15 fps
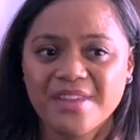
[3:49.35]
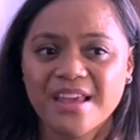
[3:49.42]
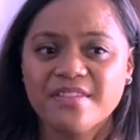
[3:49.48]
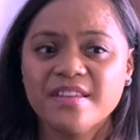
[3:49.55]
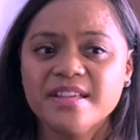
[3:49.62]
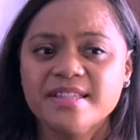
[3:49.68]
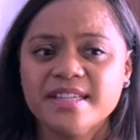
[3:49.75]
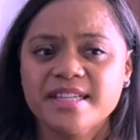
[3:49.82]

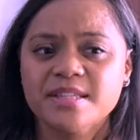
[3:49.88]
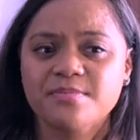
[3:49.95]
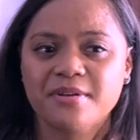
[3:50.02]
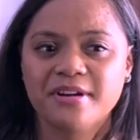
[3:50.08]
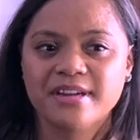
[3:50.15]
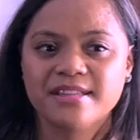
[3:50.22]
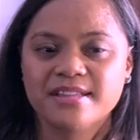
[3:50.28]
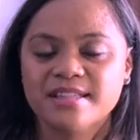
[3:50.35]
This
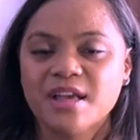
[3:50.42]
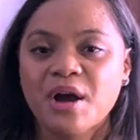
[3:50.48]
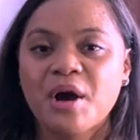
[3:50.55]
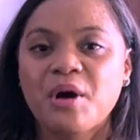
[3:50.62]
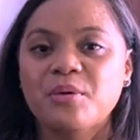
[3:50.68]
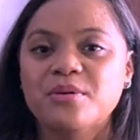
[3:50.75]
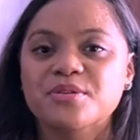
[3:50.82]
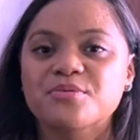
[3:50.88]
experience
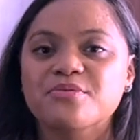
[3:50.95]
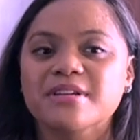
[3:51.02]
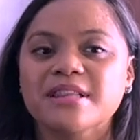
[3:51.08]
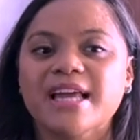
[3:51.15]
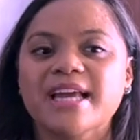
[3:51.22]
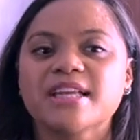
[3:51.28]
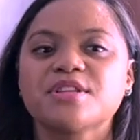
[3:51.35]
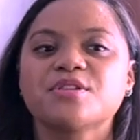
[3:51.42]
was
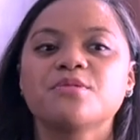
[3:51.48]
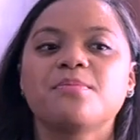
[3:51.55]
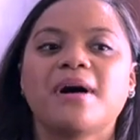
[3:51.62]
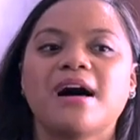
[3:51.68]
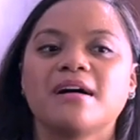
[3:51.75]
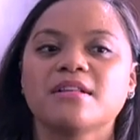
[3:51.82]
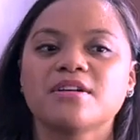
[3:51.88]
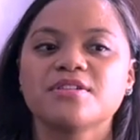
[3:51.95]
related to
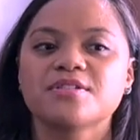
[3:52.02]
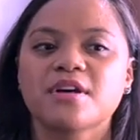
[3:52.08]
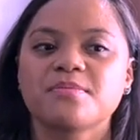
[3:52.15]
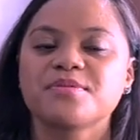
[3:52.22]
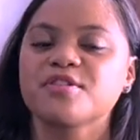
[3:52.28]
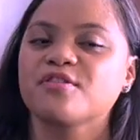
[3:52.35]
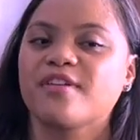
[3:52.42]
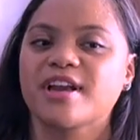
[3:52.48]
Paulo's
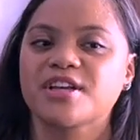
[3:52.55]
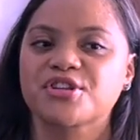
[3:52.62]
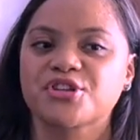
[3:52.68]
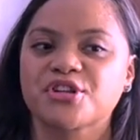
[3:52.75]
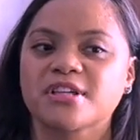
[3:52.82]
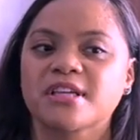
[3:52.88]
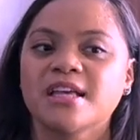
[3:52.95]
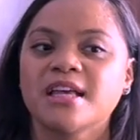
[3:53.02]

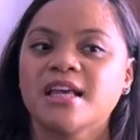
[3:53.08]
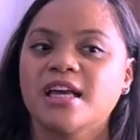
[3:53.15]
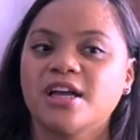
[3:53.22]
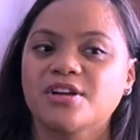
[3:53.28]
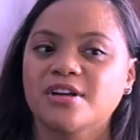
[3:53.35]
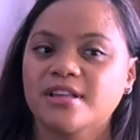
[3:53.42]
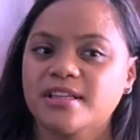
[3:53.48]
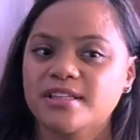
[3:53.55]
observation
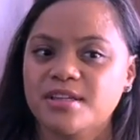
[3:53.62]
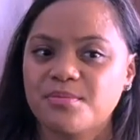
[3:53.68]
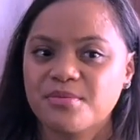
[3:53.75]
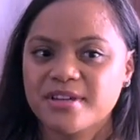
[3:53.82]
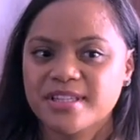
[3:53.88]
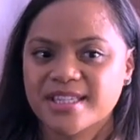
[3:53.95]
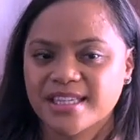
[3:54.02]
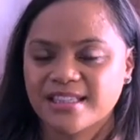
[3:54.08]
in Olinda,
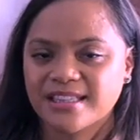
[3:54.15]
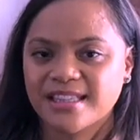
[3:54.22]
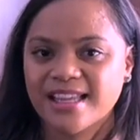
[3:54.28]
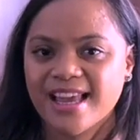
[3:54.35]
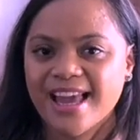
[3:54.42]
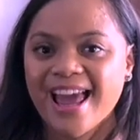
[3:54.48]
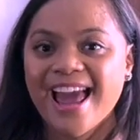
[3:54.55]
Brazil,